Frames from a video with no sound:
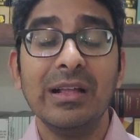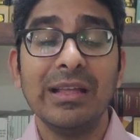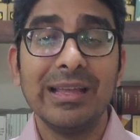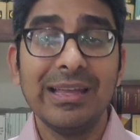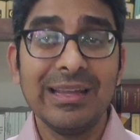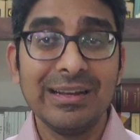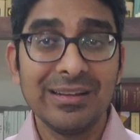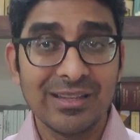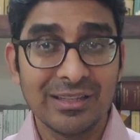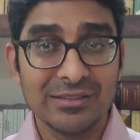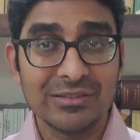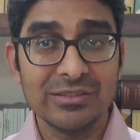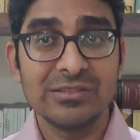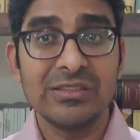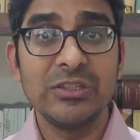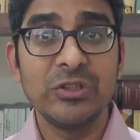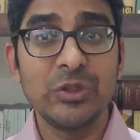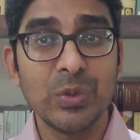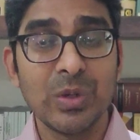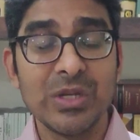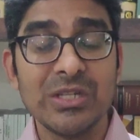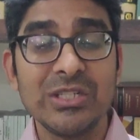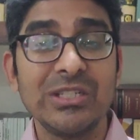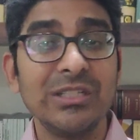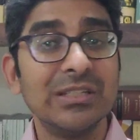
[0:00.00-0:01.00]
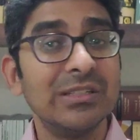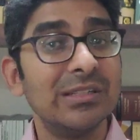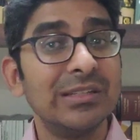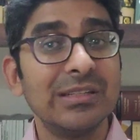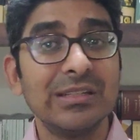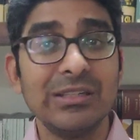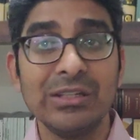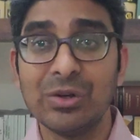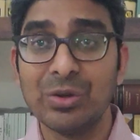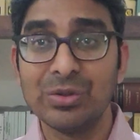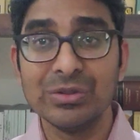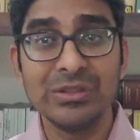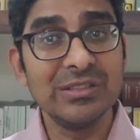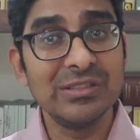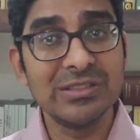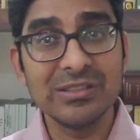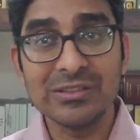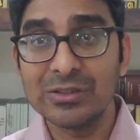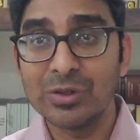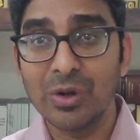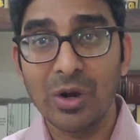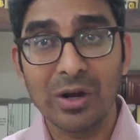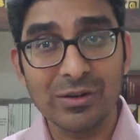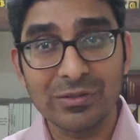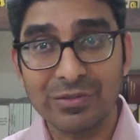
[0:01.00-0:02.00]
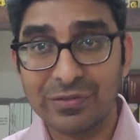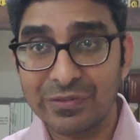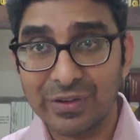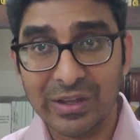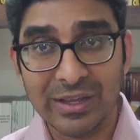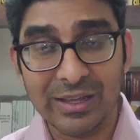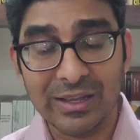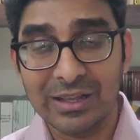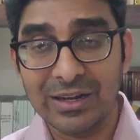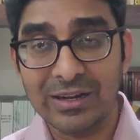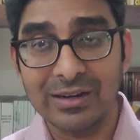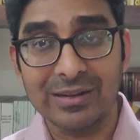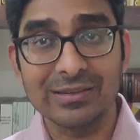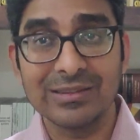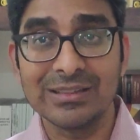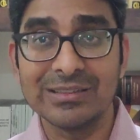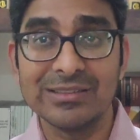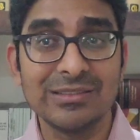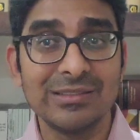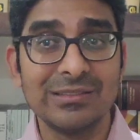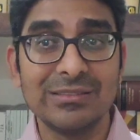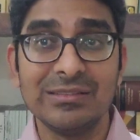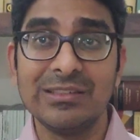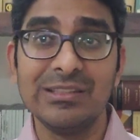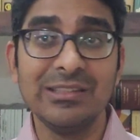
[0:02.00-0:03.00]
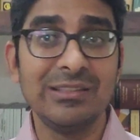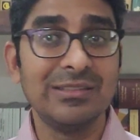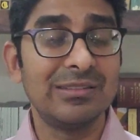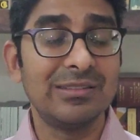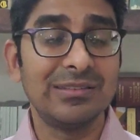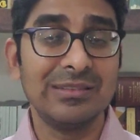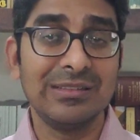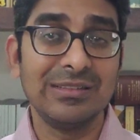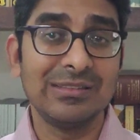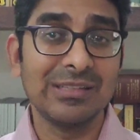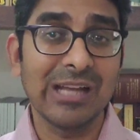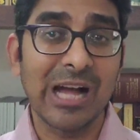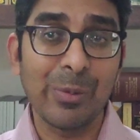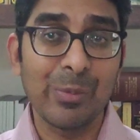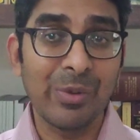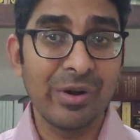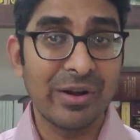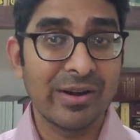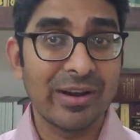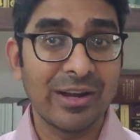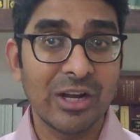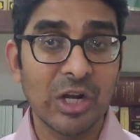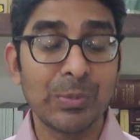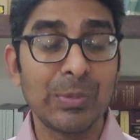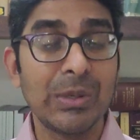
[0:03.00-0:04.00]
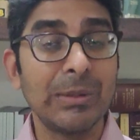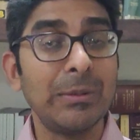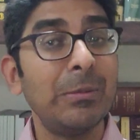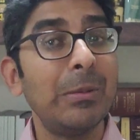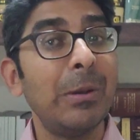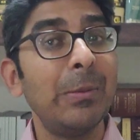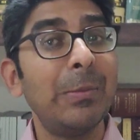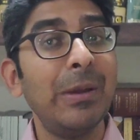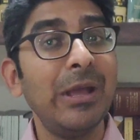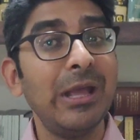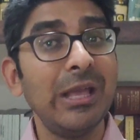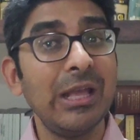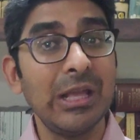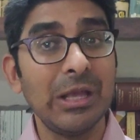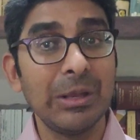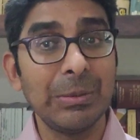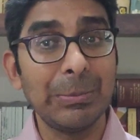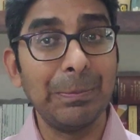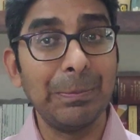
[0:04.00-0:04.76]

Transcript: in such a situation, this is not fair, this arbitrator may be